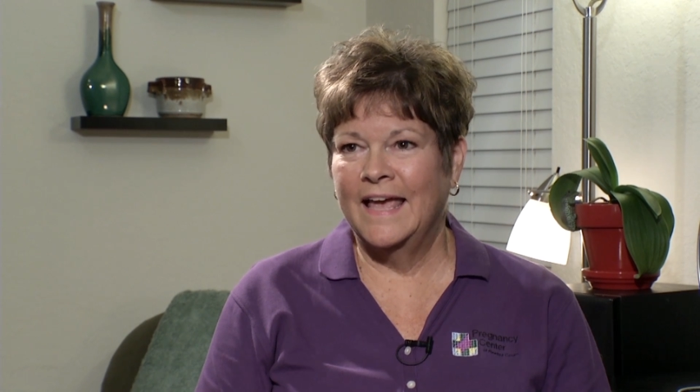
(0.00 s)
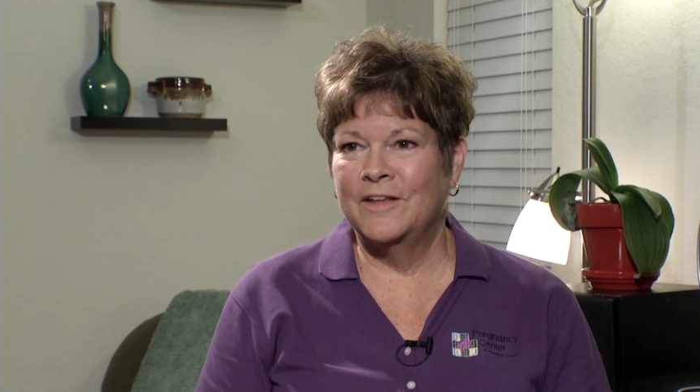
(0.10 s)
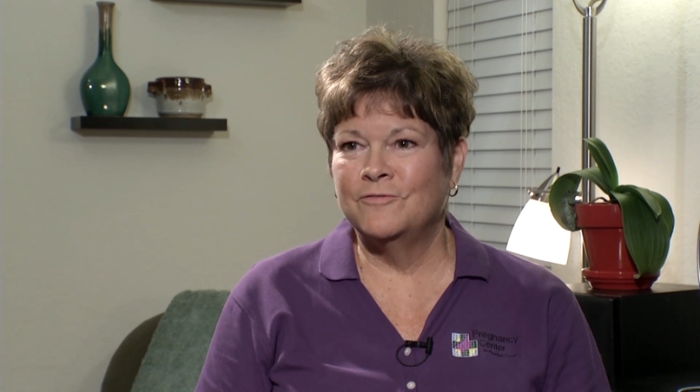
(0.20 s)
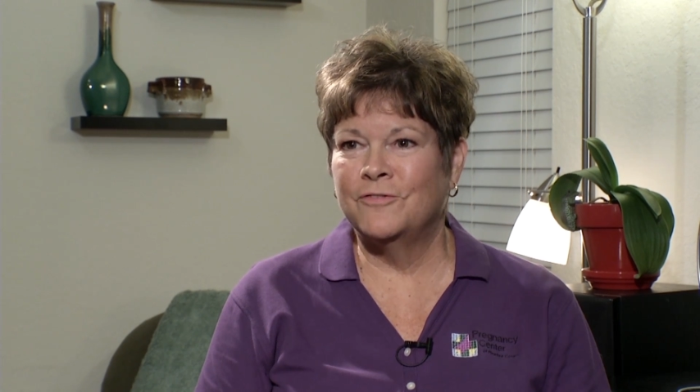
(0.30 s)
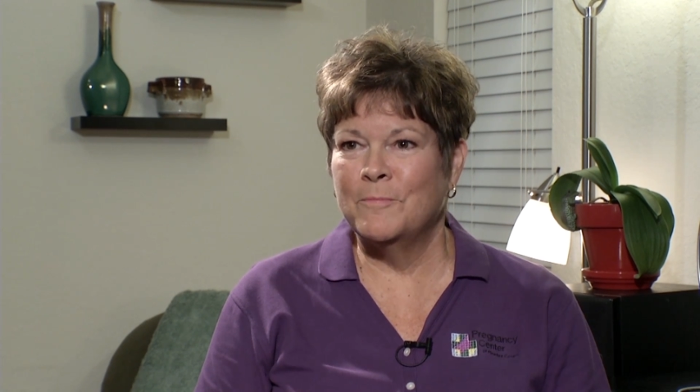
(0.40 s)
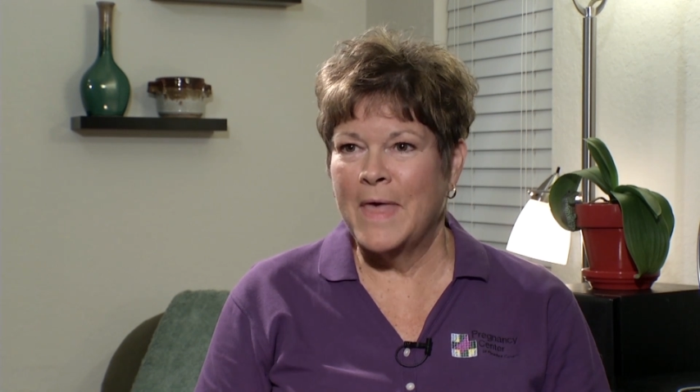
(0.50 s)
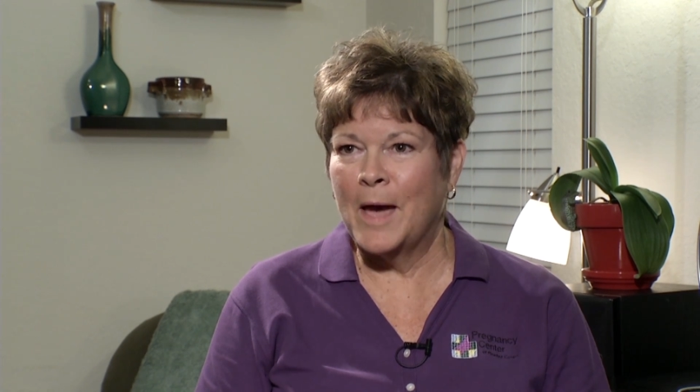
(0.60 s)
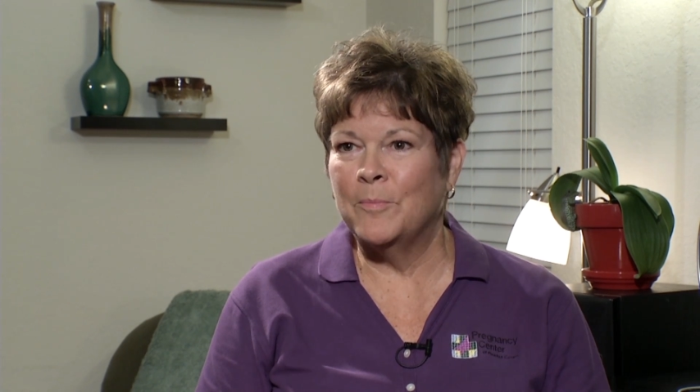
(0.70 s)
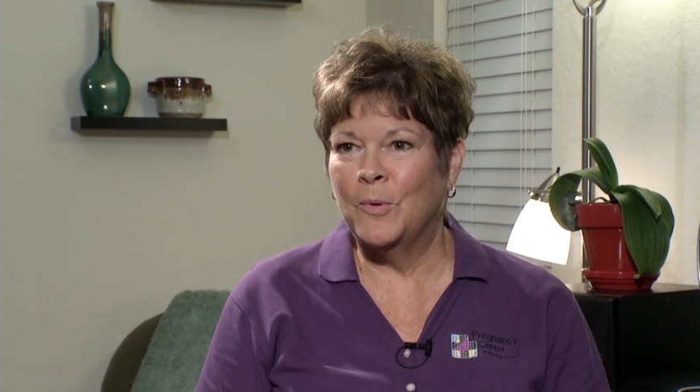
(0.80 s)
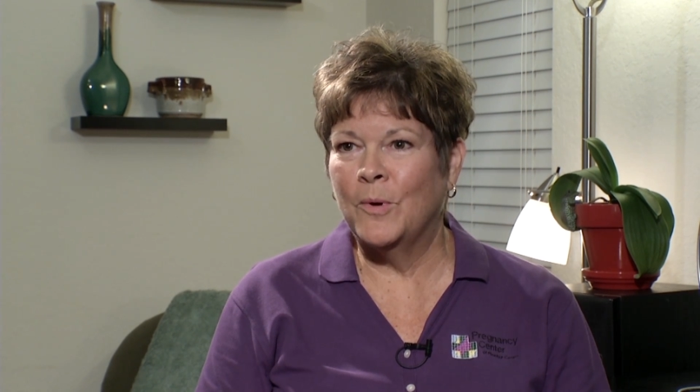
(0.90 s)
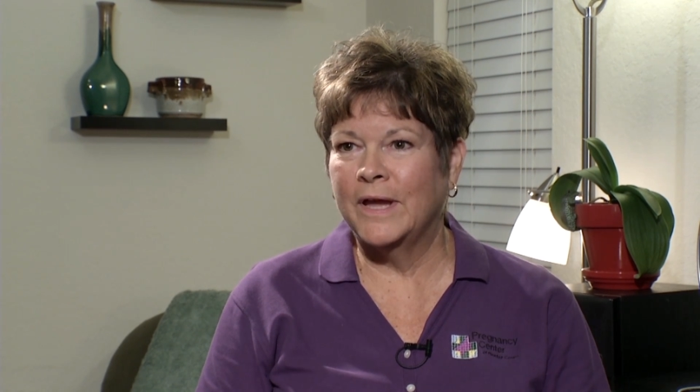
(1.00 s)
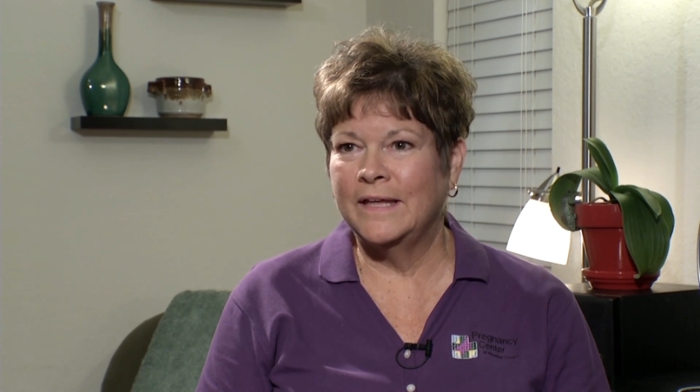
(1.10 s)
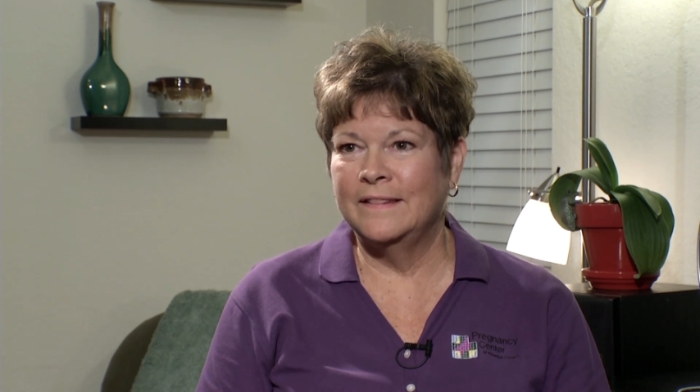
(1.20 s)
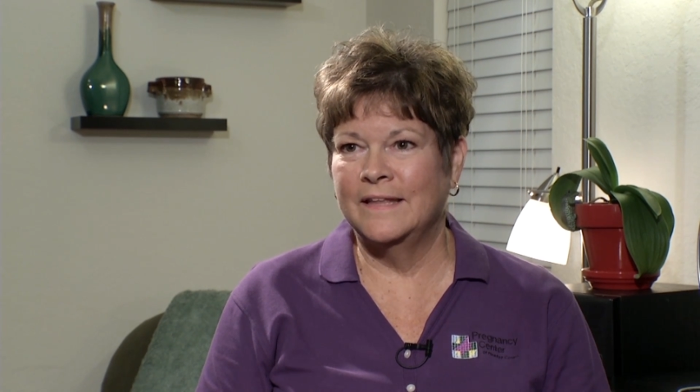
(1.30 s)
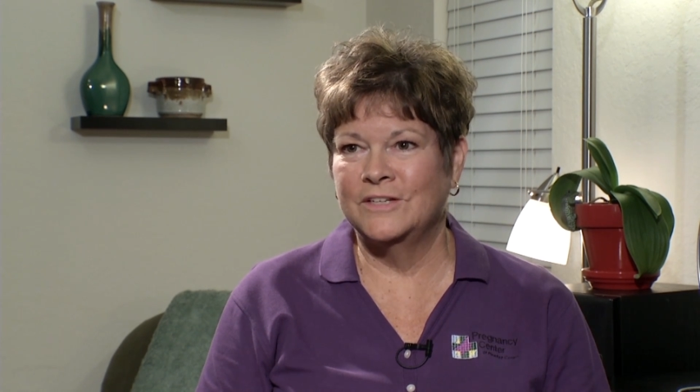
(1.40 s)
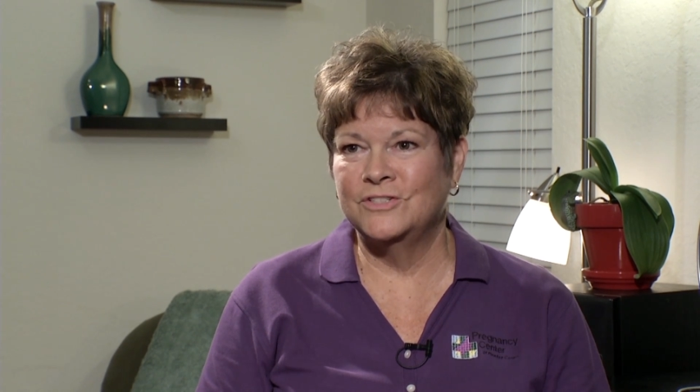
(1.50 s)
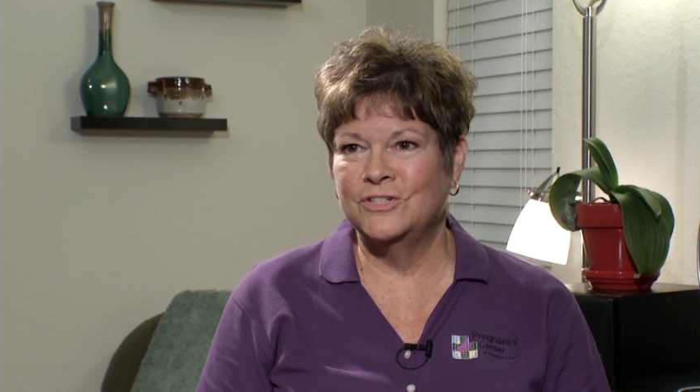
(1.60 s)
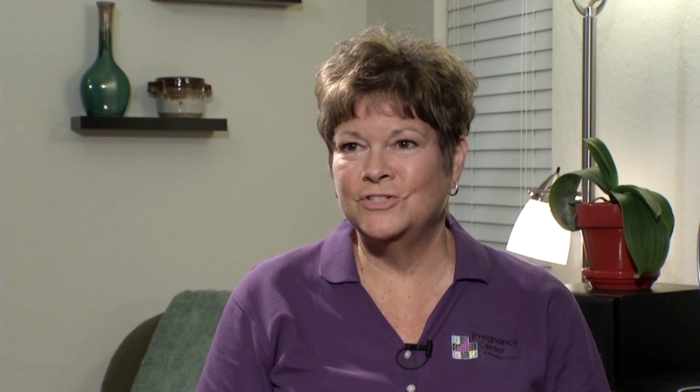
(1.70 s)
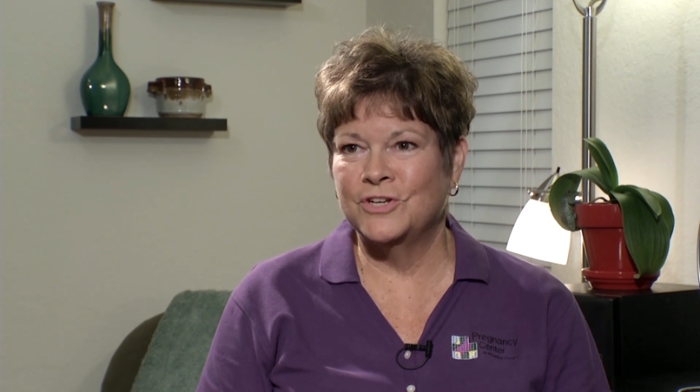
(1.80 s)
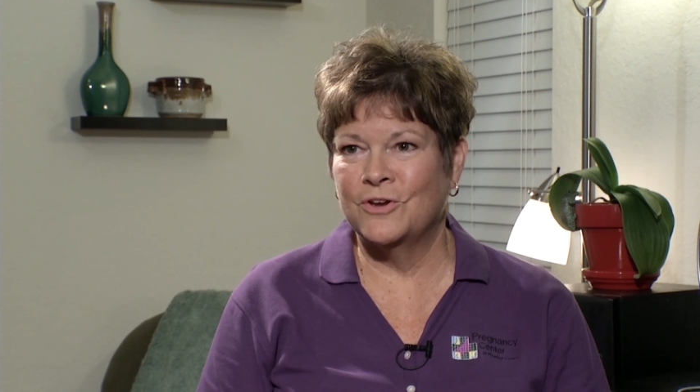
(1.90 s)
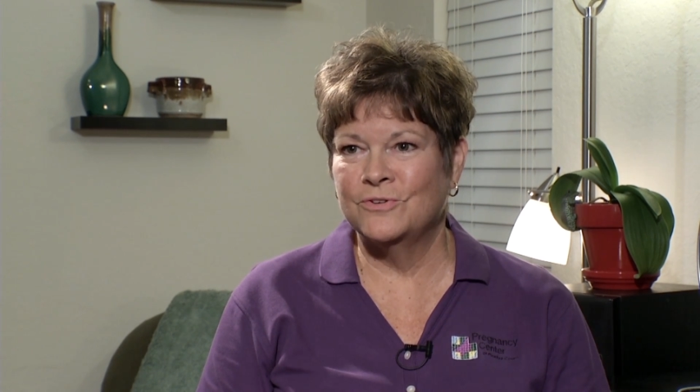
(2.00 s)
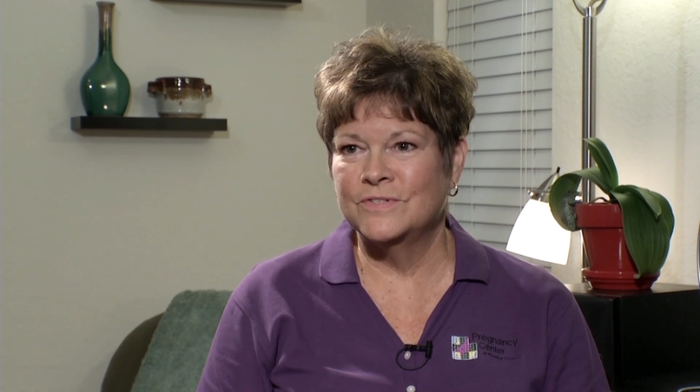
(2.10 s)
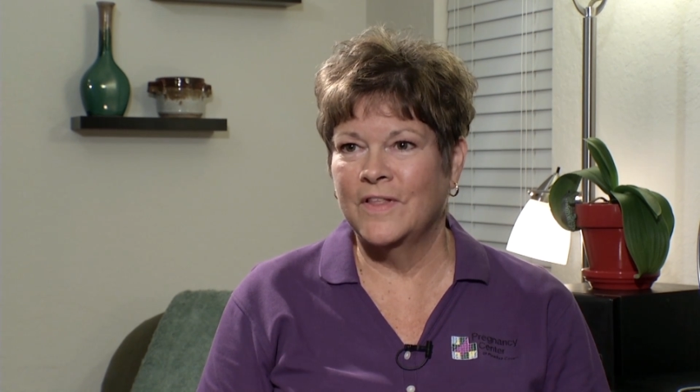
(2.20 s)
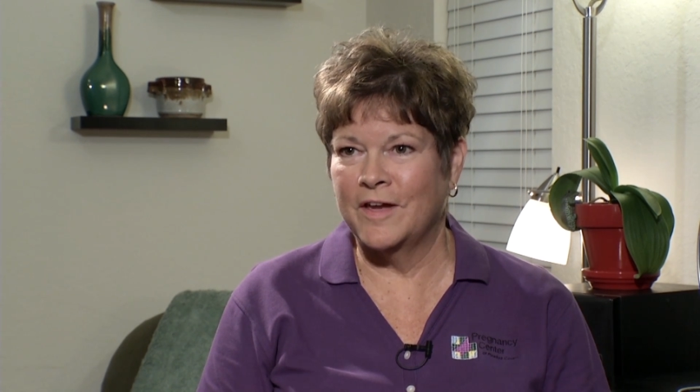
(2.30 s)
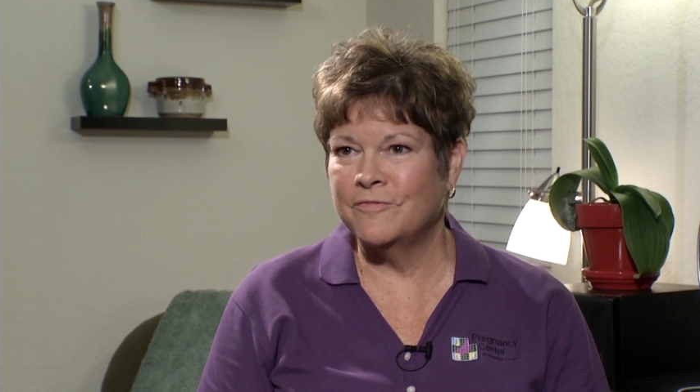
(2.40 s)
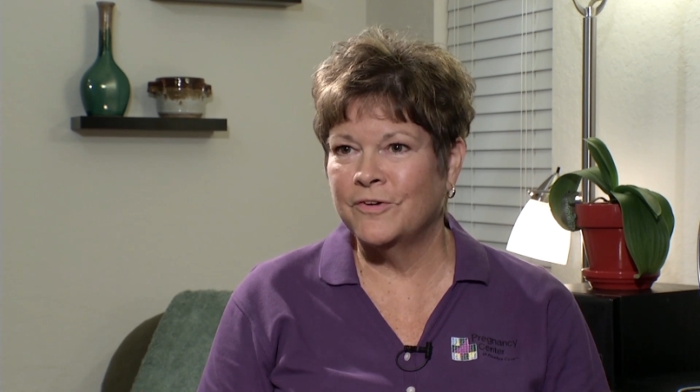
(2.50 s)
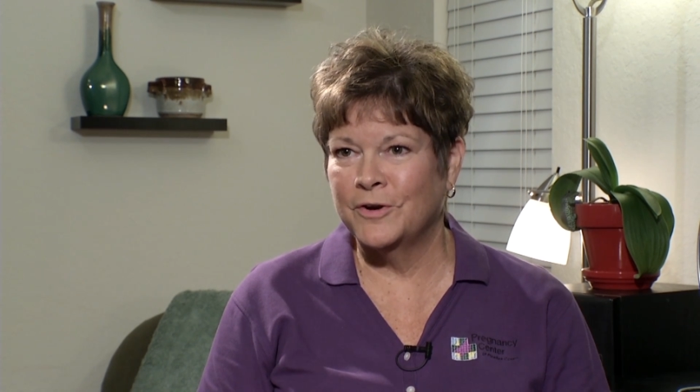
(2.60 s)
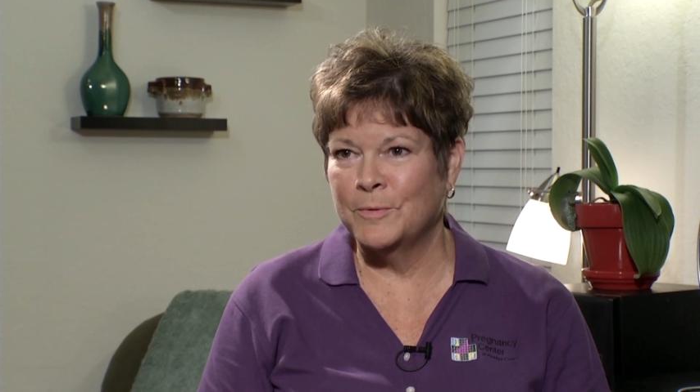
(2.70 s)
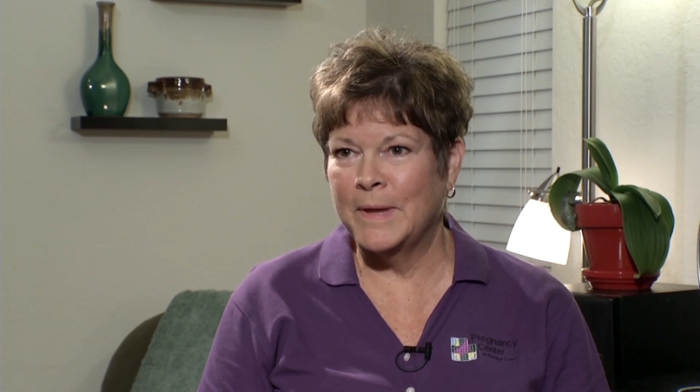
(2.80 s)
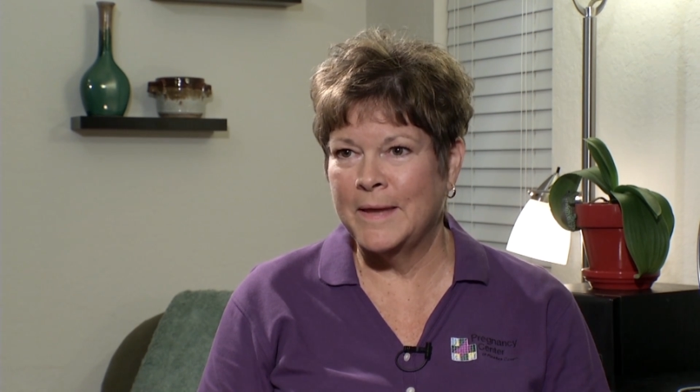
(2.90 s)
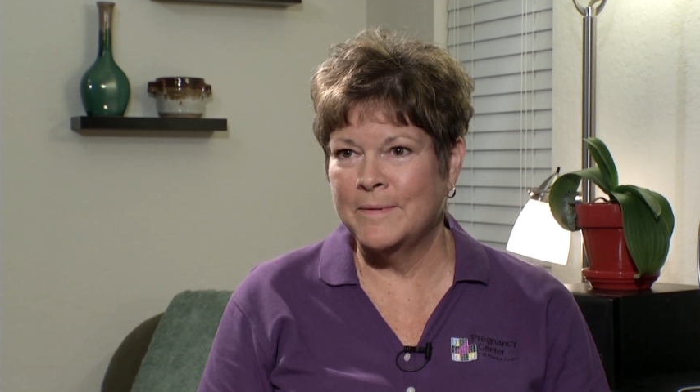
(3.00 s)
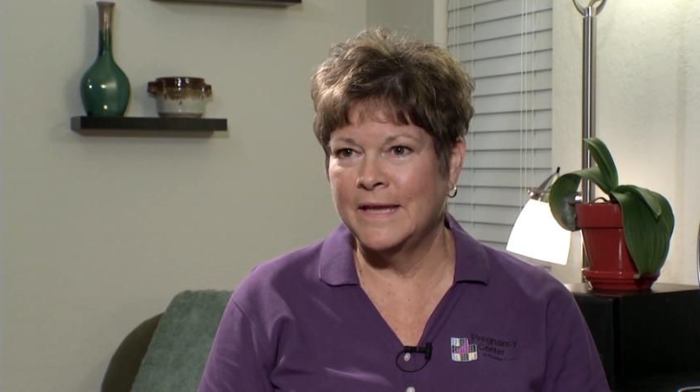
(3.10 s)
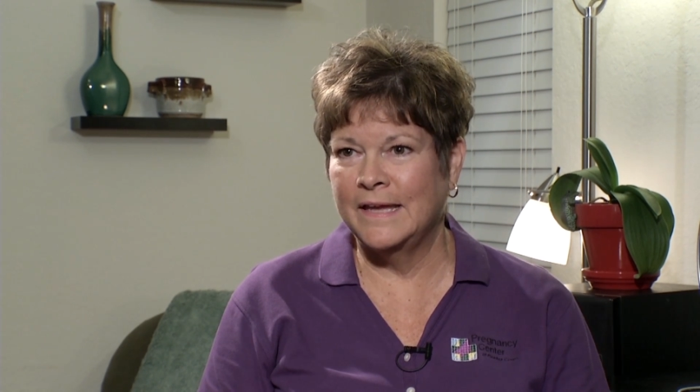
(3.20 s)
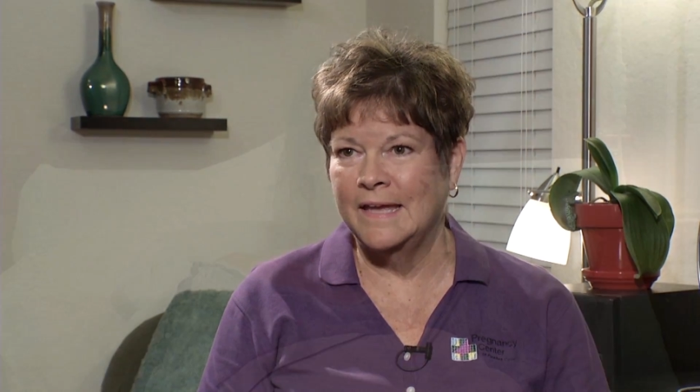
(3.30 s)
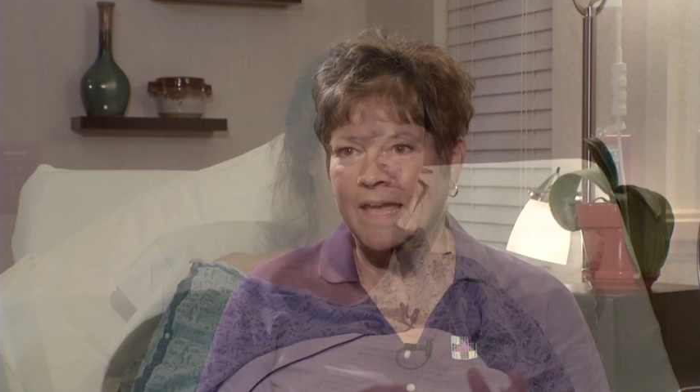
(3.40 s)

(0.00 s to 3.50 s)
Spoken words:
And from that point, then she chose life for her baby.